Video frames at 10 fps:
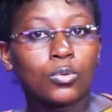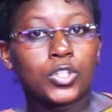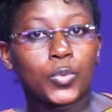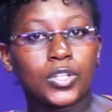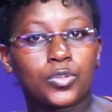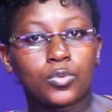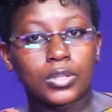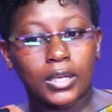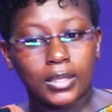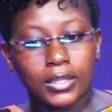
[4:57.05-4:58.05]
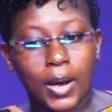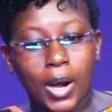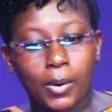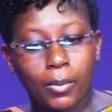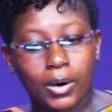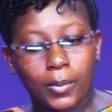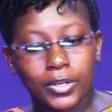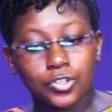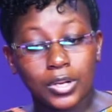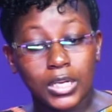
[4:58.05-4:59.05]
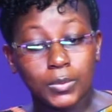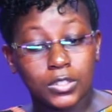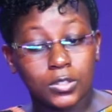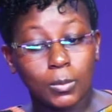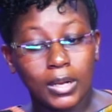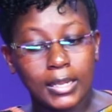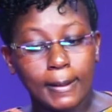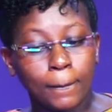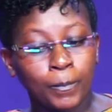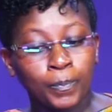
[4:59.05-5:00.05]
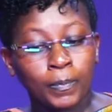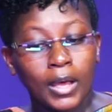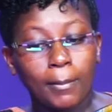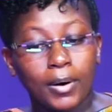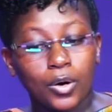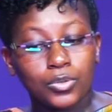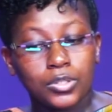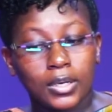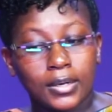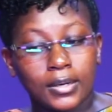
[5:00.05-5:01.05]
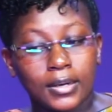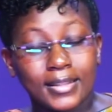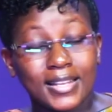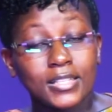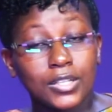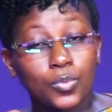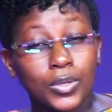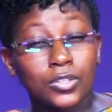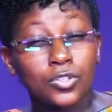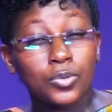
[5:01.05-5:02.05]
She went through the, uh, our, our, our training, which is normally about uh, a 13 weeks